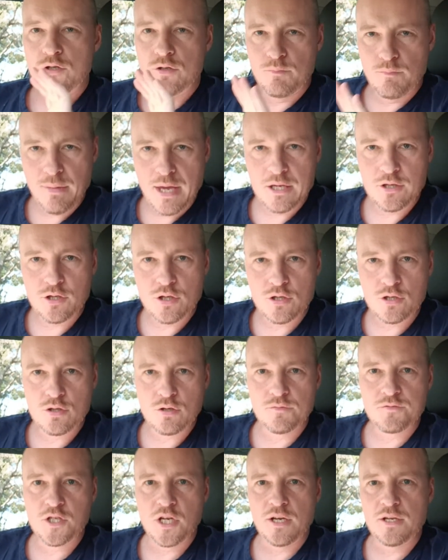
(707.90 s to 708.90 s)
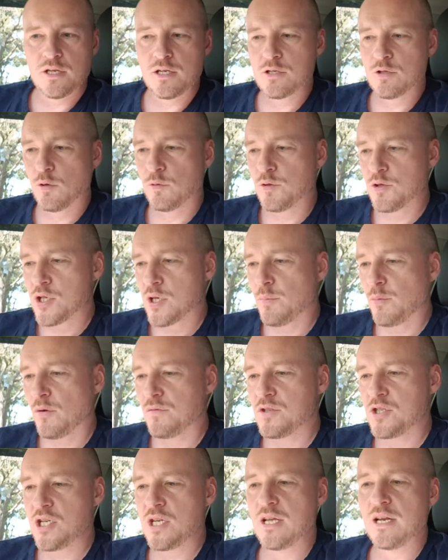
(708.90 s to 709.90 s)
mentions of Chinese ownership
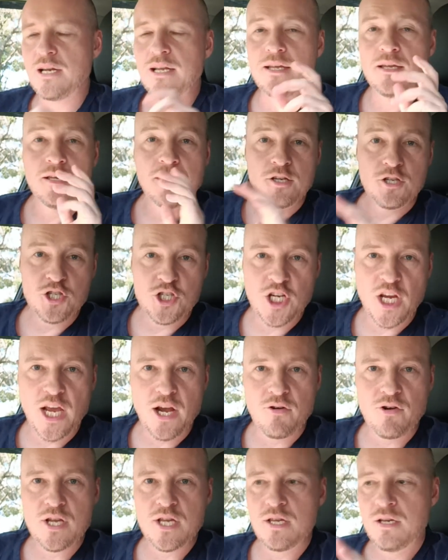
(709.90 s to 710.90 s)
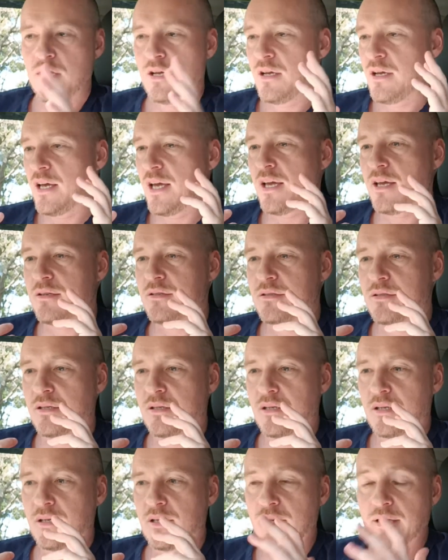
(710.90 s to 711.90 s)
of Geely, Chery, and
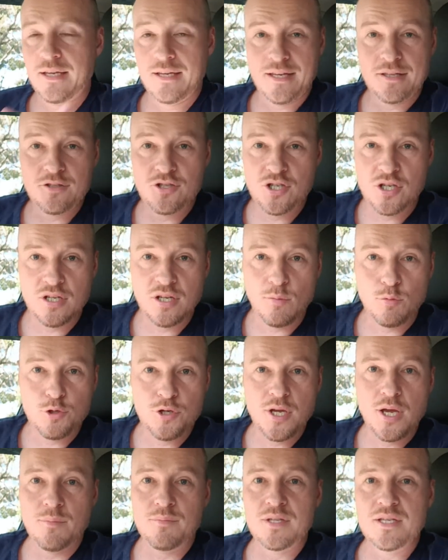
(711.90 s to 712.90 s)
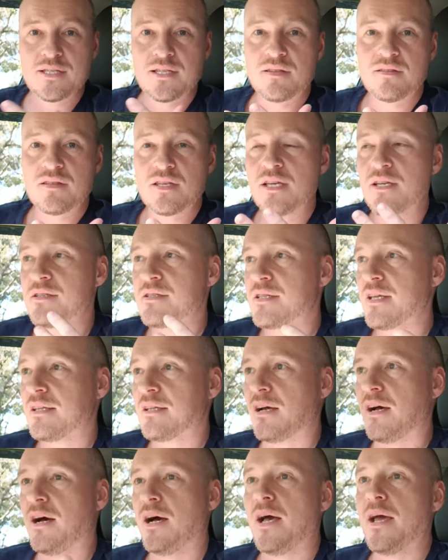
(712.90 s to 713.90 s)
GWM. These are things that
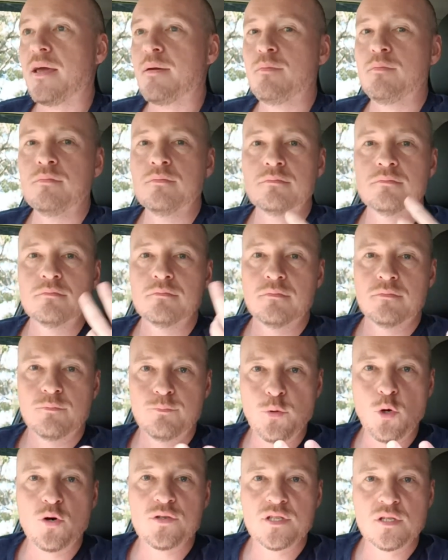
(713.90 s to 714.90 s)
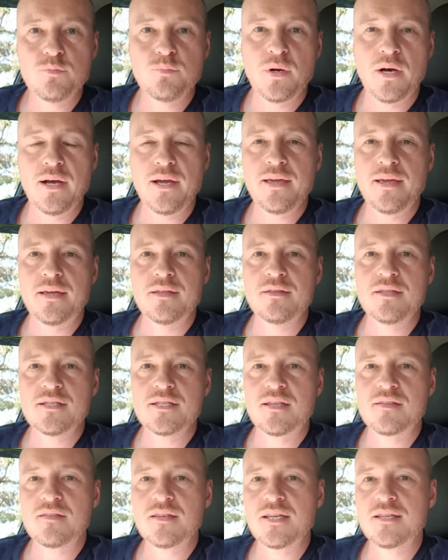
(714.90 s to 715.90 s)
I'm bothered by, and these
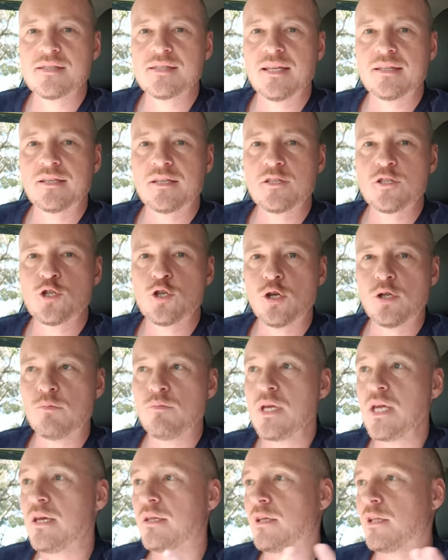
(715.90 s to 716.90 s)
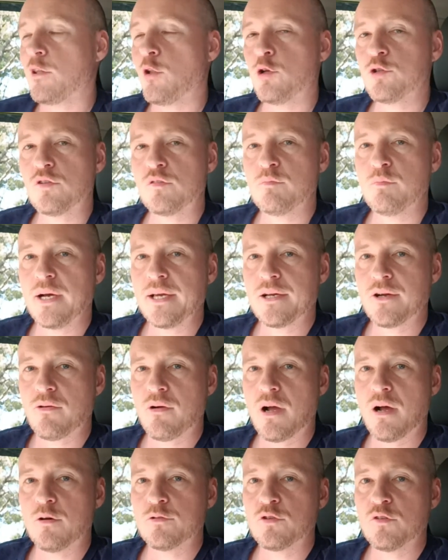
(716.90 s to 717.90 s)
are things that concern me and a lot of my
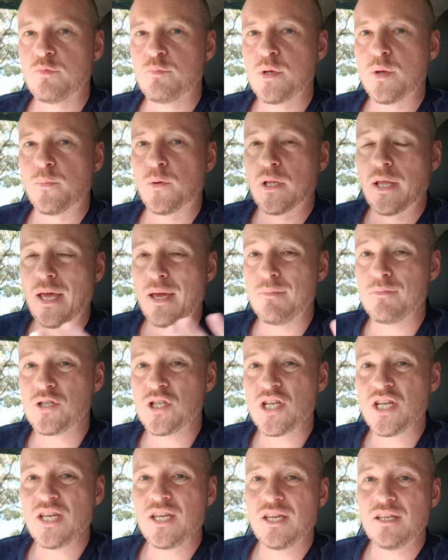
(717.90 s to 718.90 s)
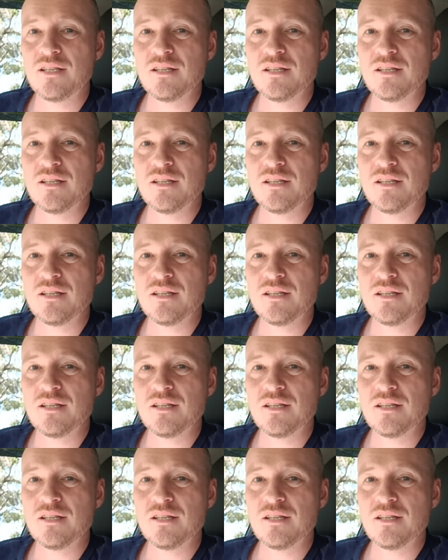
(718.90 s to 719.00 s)
crowd of people. MG, he